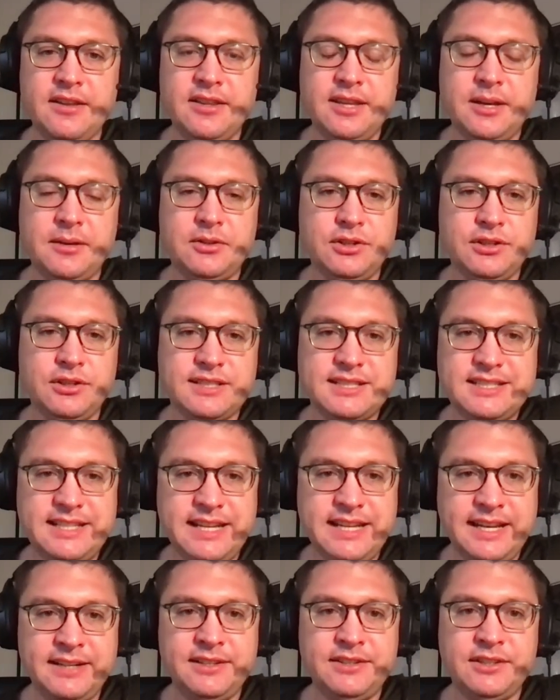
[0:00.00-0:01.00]
They took
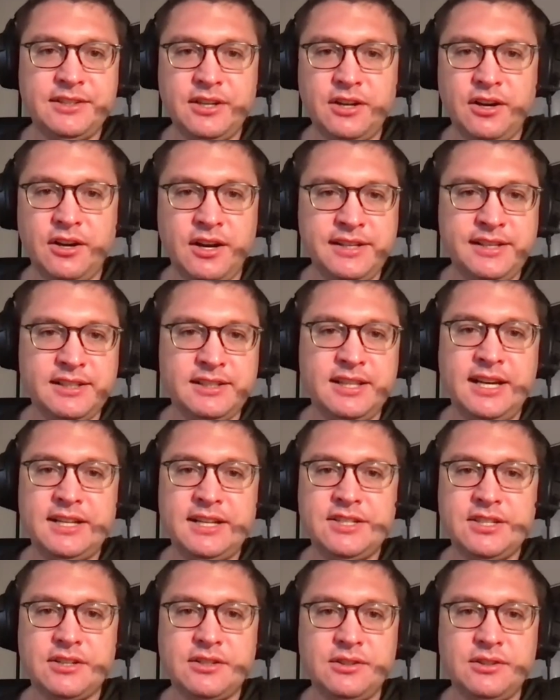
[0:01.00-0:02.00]
standard
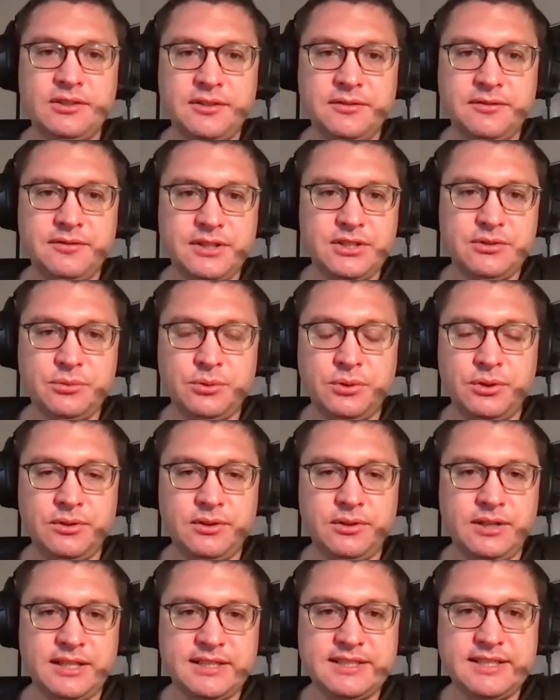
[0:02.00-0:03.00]
audiological and
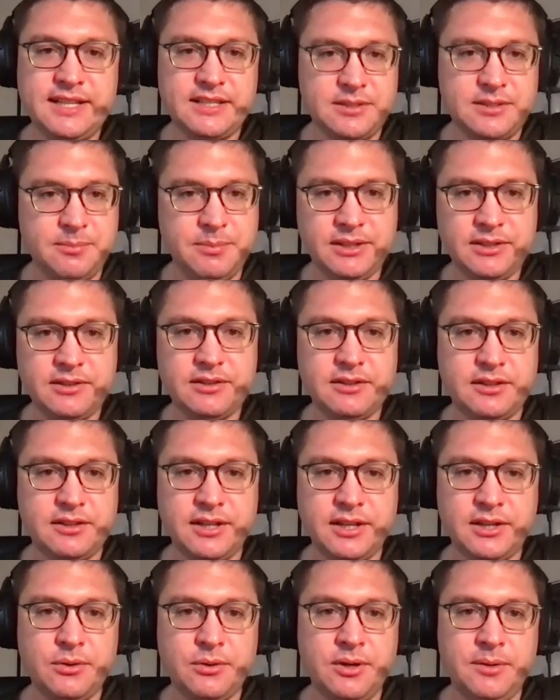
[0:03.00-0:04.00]
visual assessment
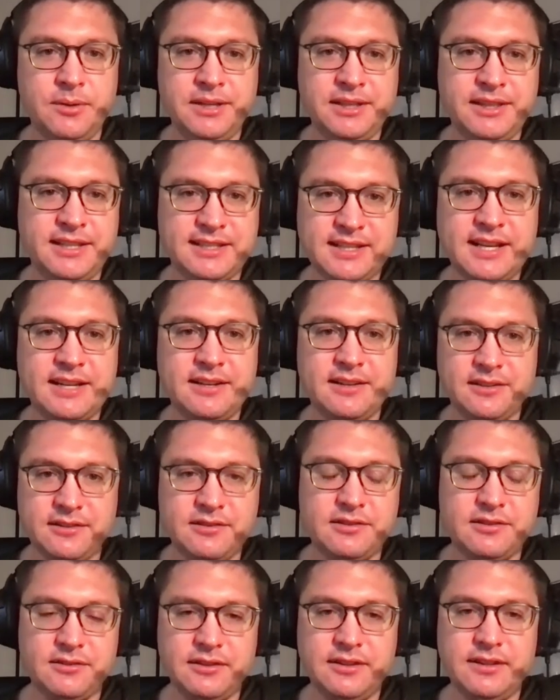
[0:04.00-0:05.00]
equipment. That's kind
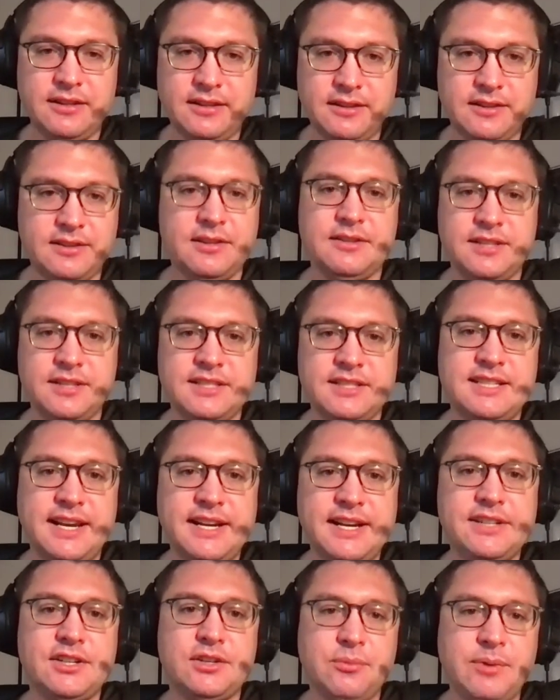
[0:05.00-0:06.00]
of the, the
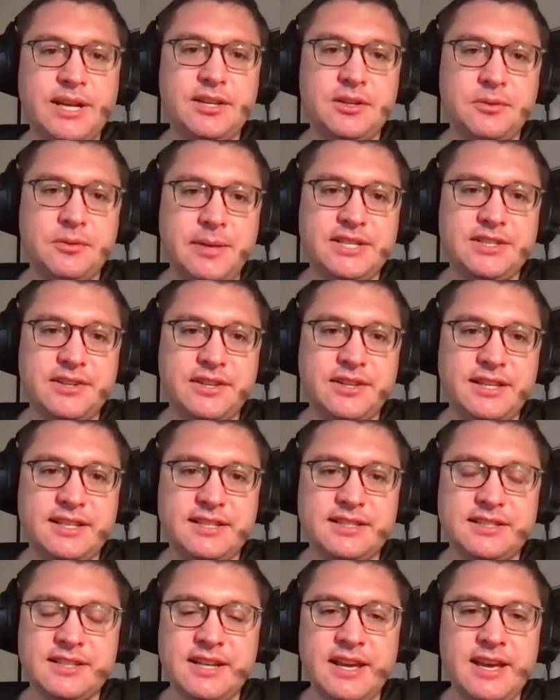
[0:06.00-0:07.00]
standard way you measure
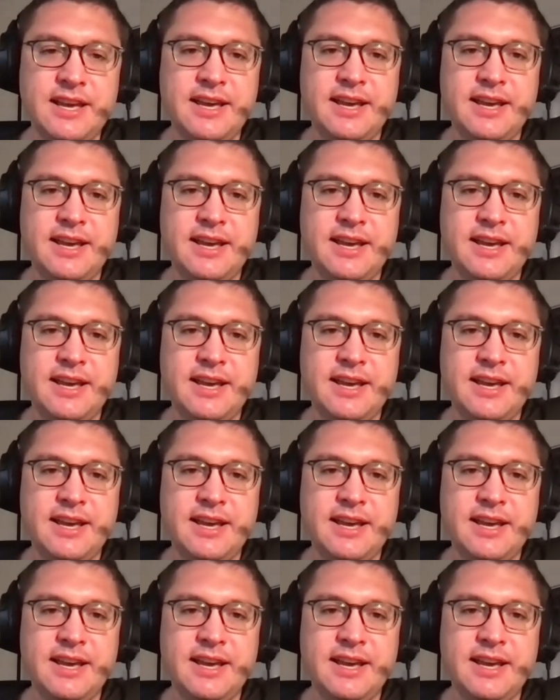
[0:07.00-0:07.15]
this.